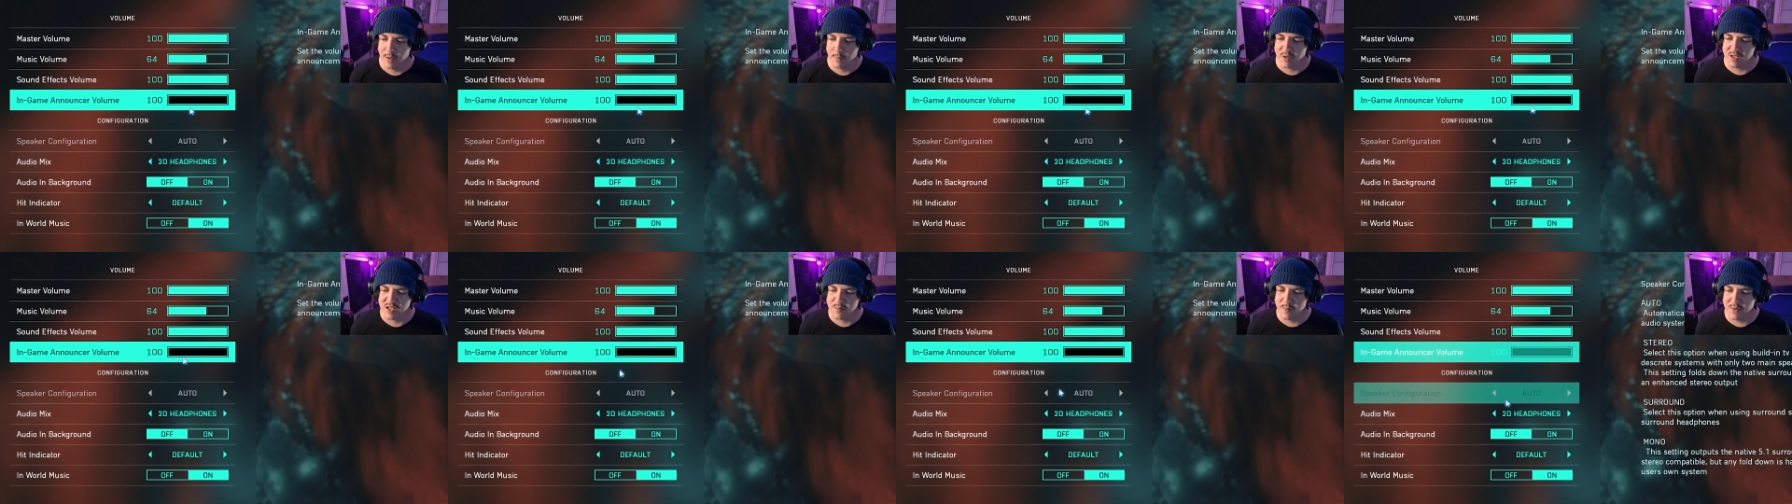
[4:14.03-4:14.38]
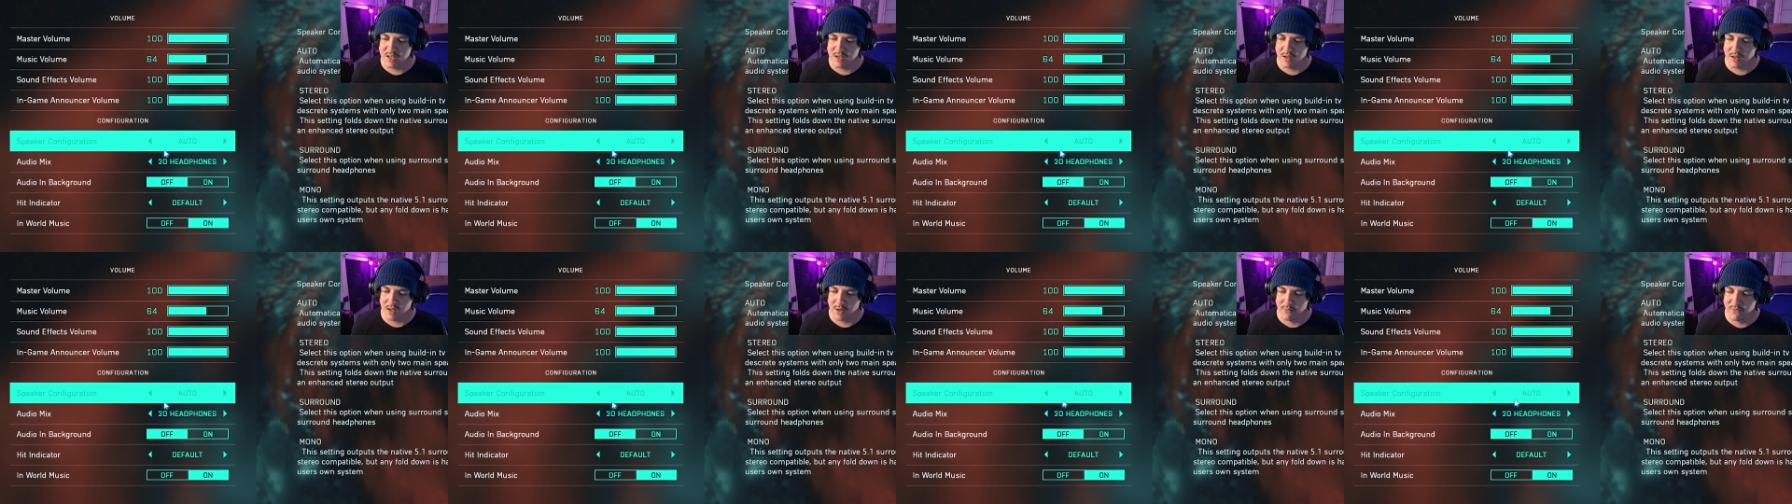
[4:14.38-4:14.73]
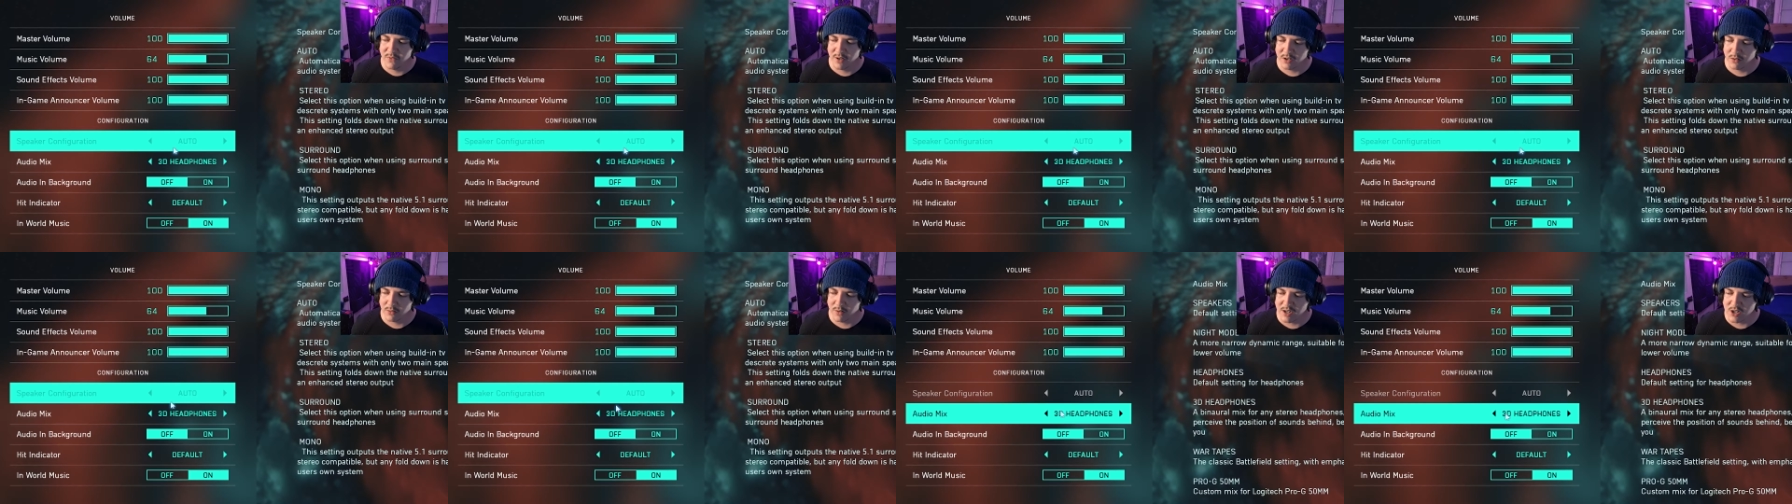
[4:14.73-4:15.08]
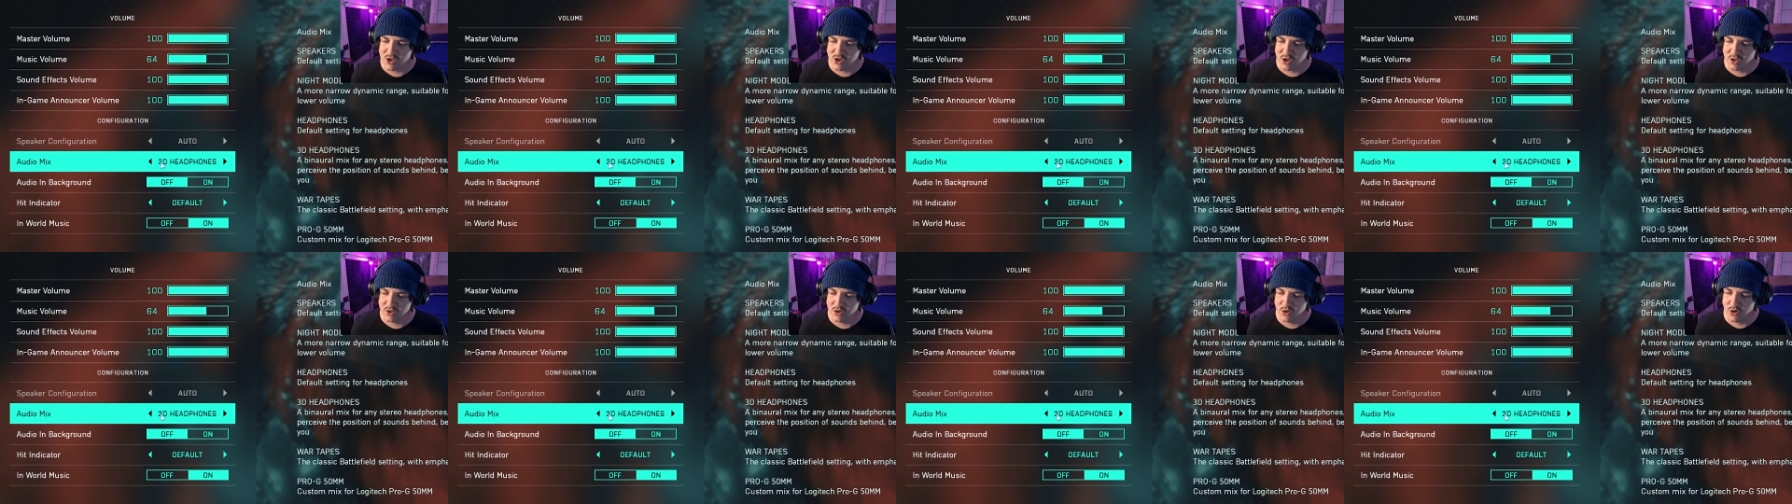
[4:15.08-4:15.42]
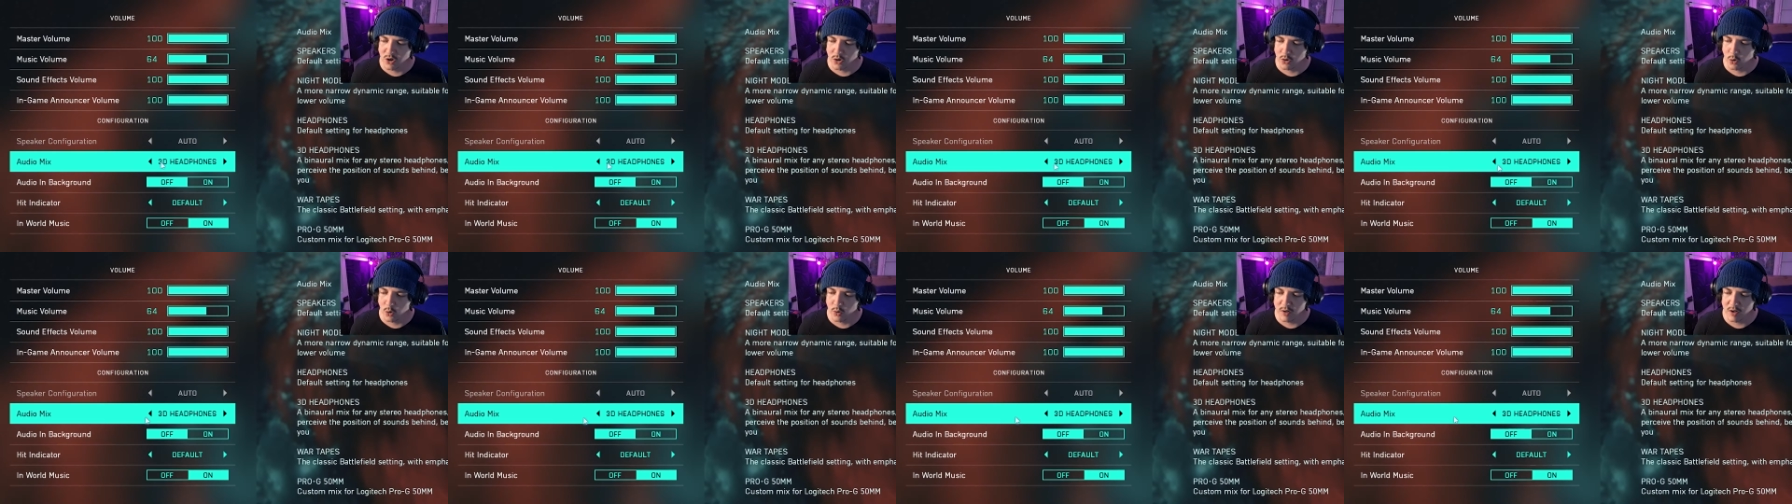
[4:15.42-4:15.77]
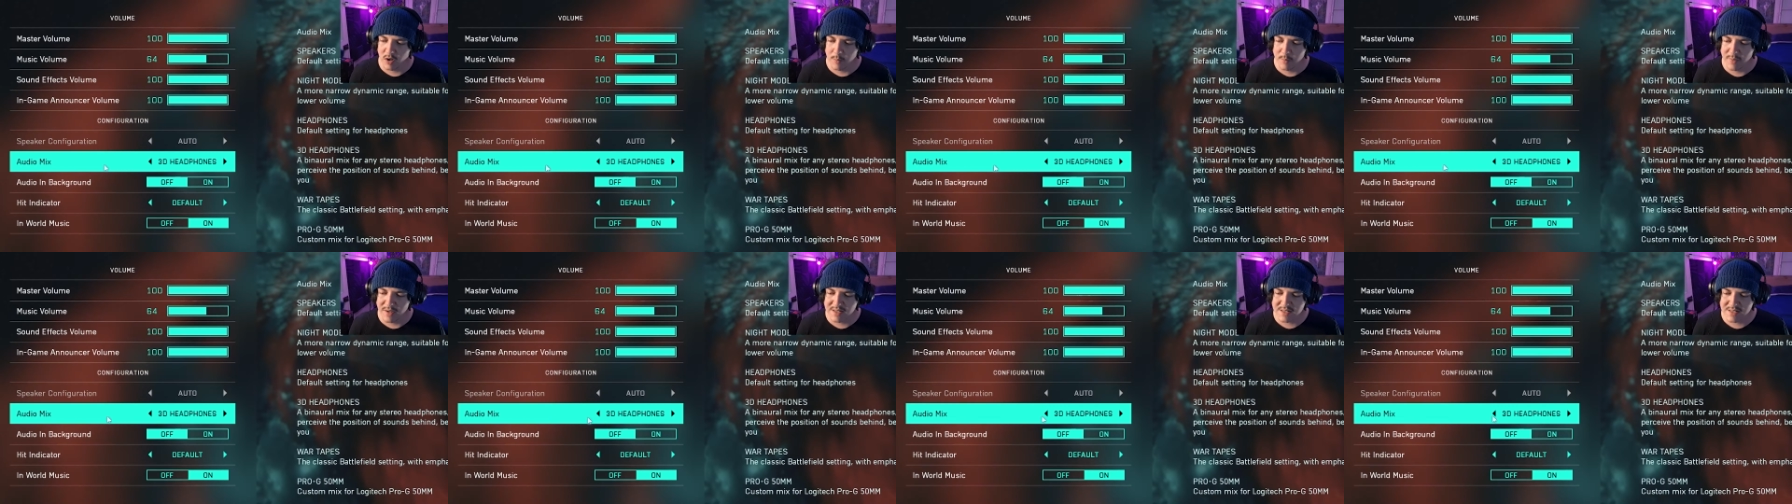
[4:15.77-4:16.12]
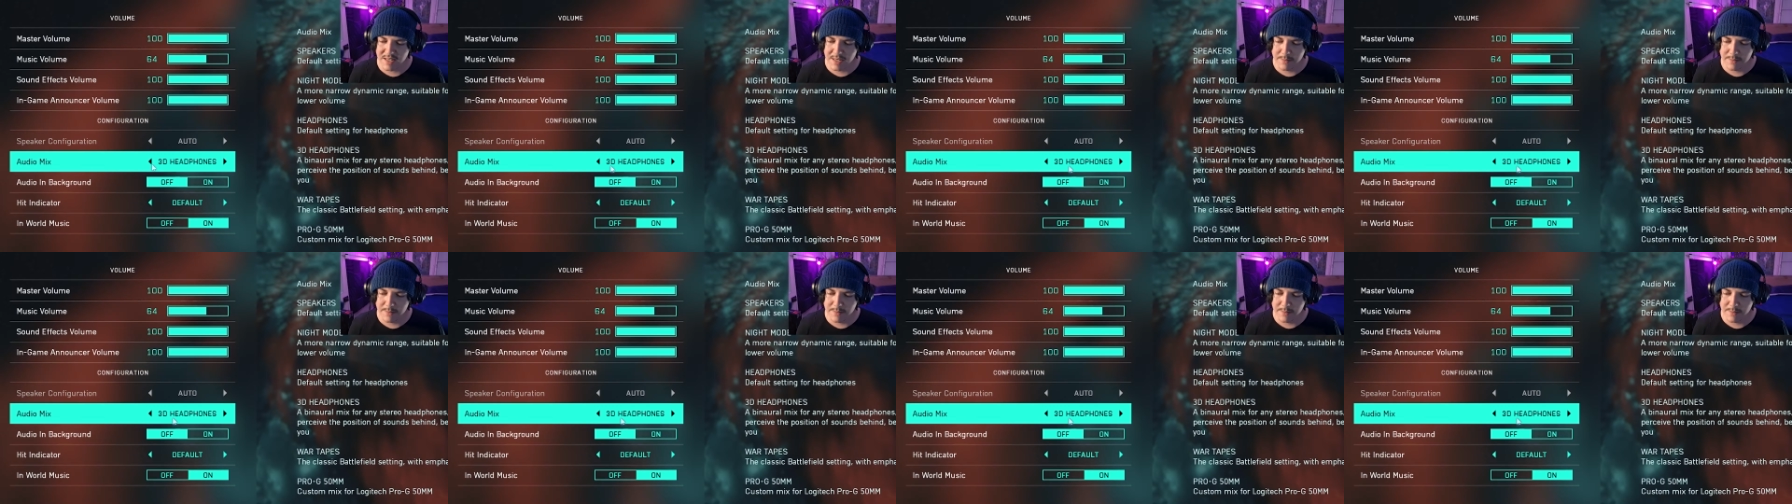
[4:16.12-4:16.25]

But speaker configuration, you got audio mix.